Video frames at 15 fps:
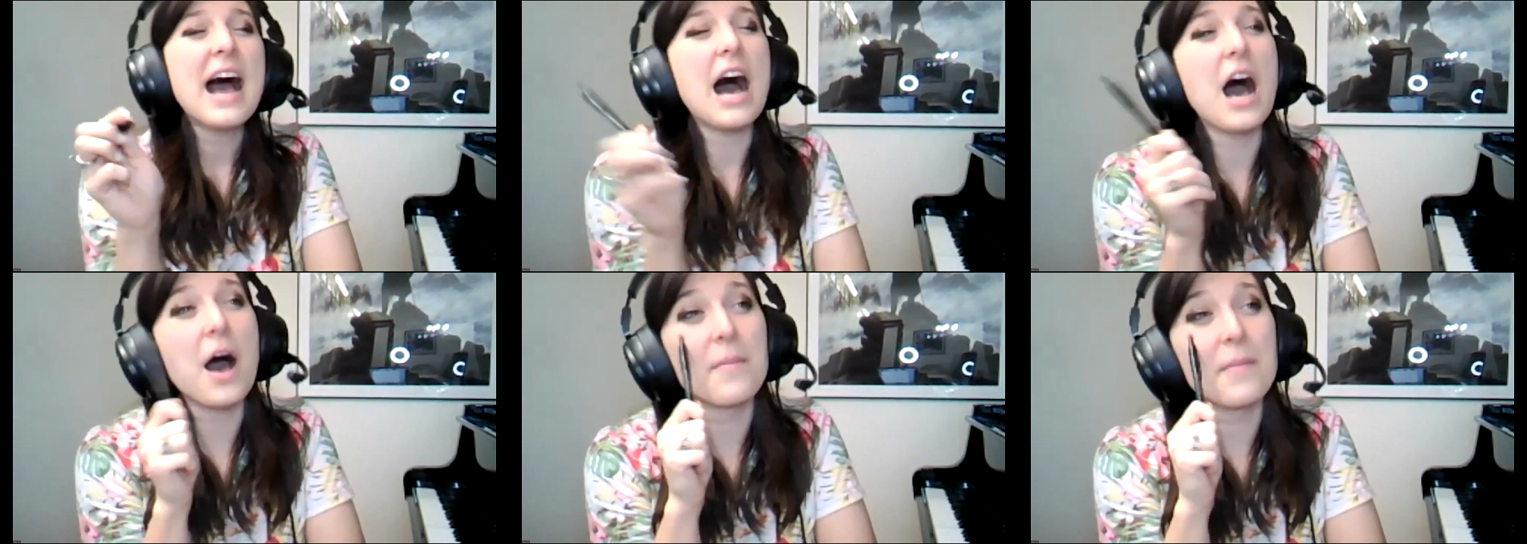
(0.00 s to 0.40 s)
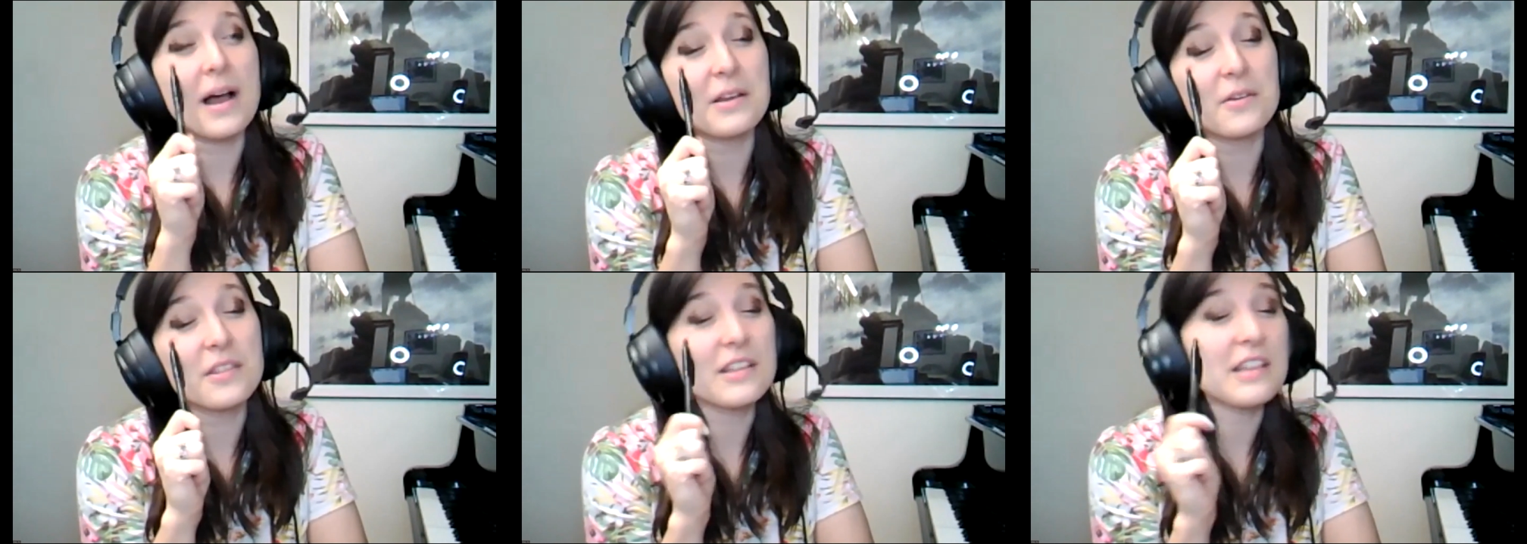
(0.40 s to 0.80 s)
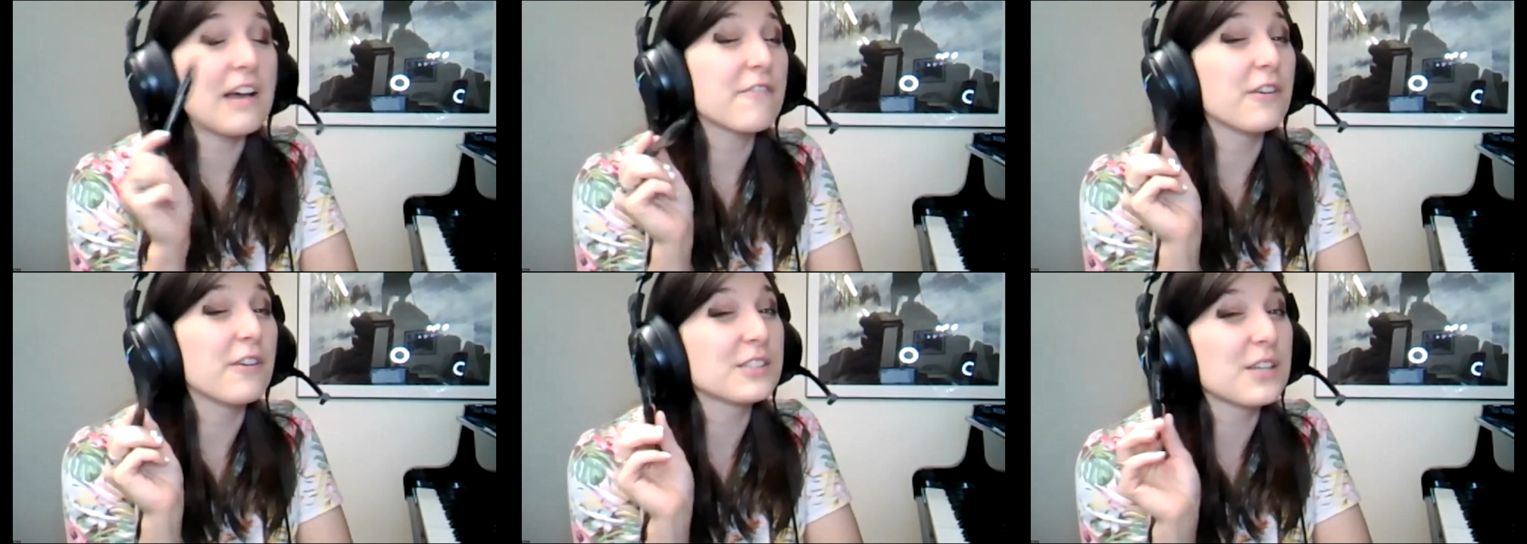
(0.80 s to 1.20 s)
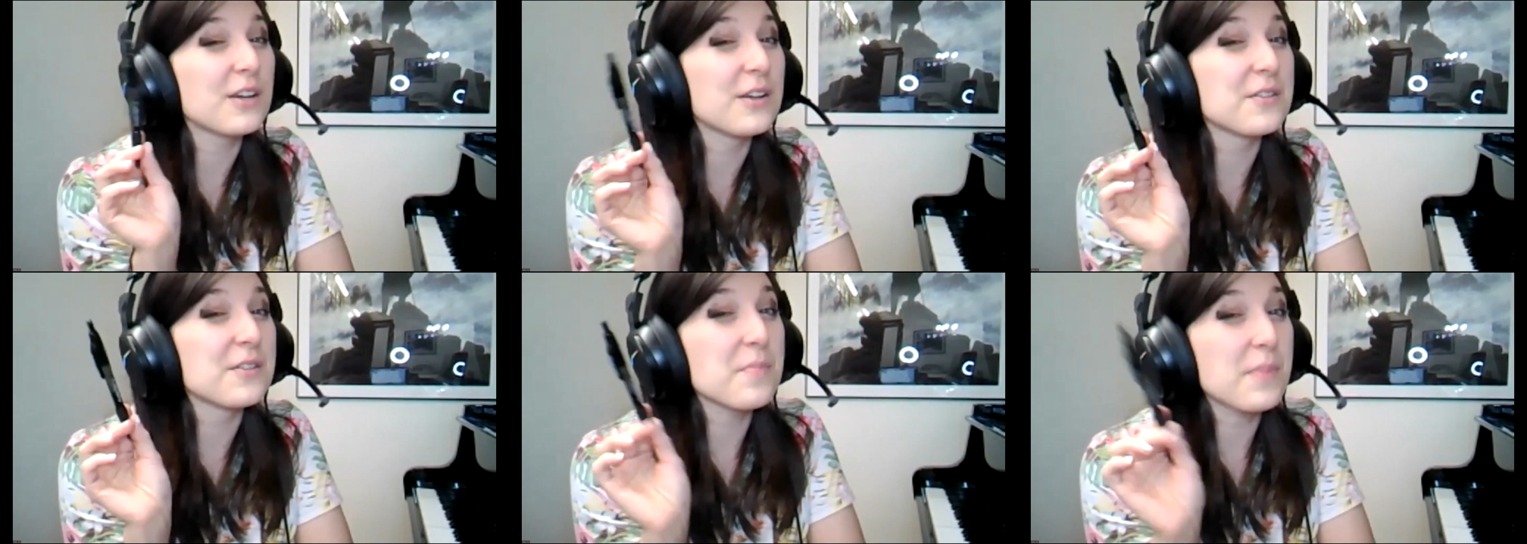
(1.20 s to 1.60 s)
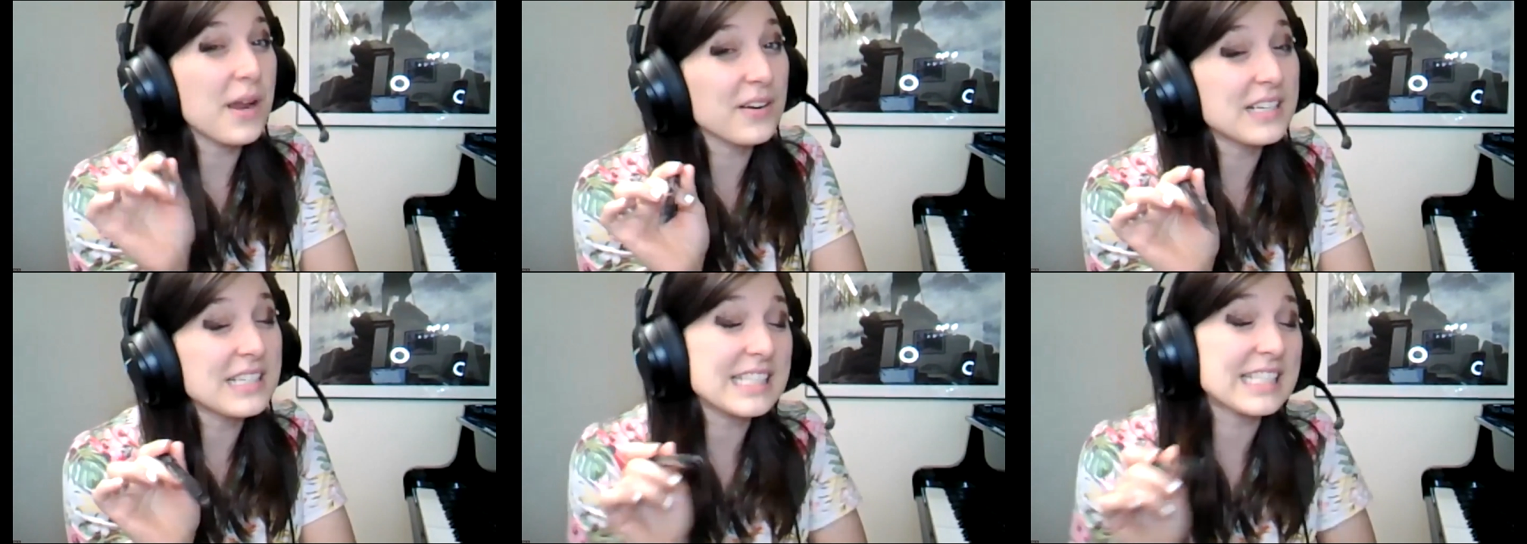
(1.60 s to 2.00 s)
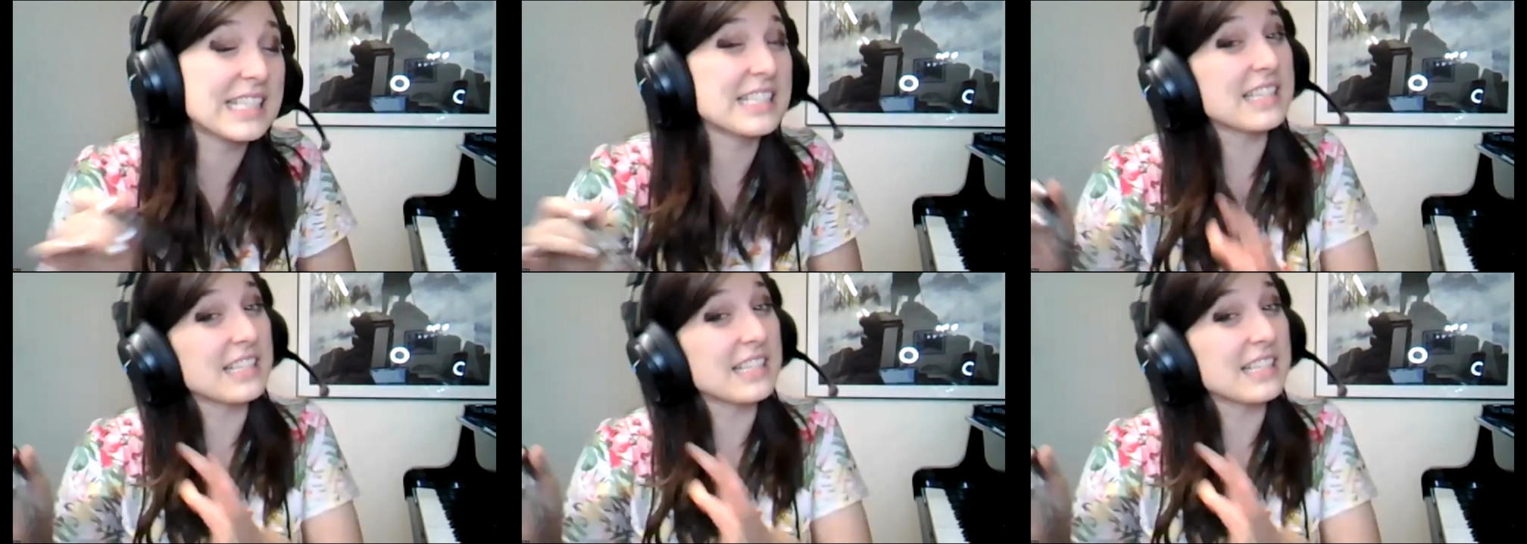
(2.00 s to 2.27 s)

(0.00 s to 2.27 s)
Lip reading: I know that that falls on the parents because